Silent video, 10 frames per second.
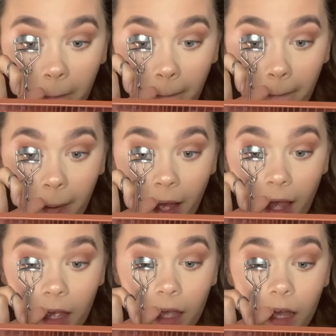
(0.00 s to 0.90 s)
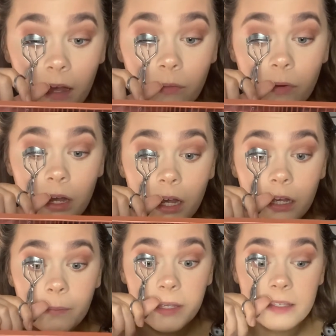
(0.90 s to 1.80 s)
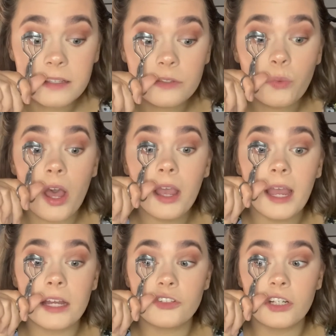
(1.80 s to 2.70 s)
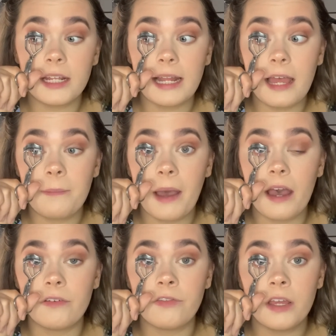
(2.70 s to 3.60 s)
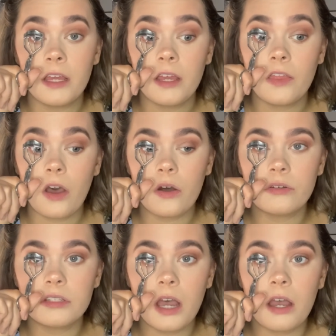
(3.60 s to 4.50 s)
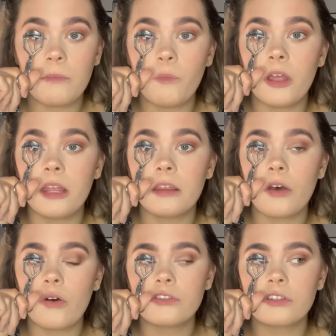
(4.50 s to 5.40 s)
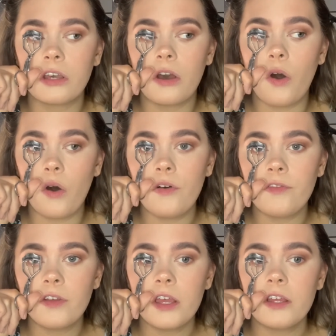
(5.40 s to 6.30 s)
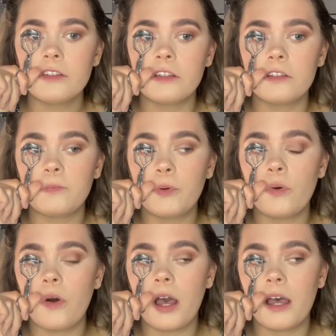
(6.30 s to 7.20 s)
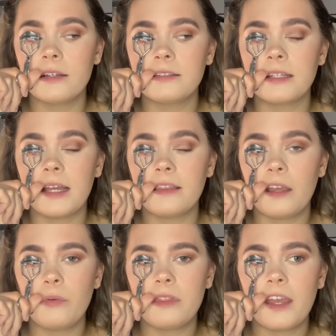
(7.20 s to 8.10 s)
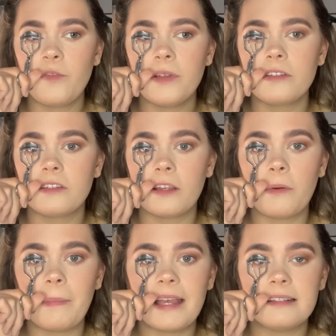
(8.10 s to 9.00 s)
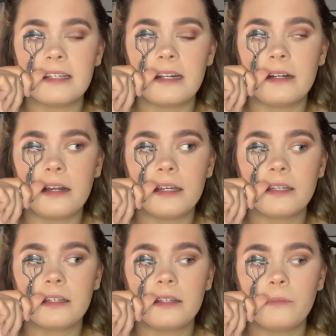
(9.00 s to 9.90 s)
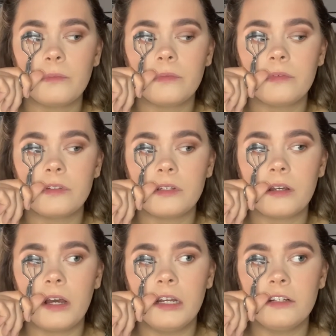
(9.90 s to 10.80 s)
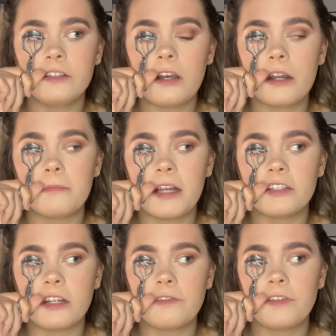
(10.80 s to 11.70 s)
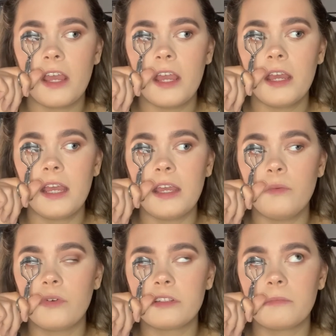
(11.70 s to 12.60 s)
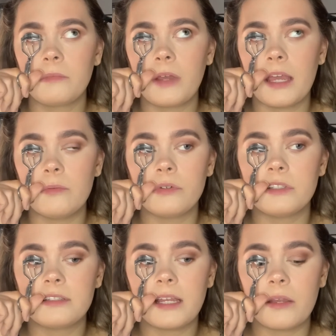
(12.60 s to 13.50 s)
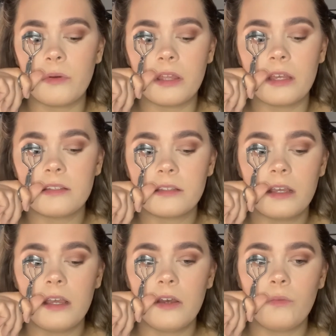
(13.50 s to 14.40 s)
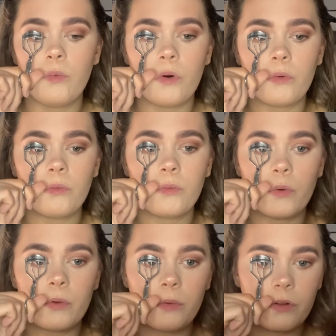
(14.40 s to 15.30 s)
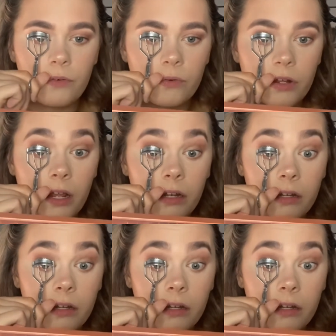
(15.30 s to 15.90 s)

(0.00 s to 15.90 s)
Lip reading: back at work, because his work actually let him have the whole time with Oscar off to support us, and they've been so amazing. And like, I just can't imagine if he wasn't able to stay with us, what we would have all done.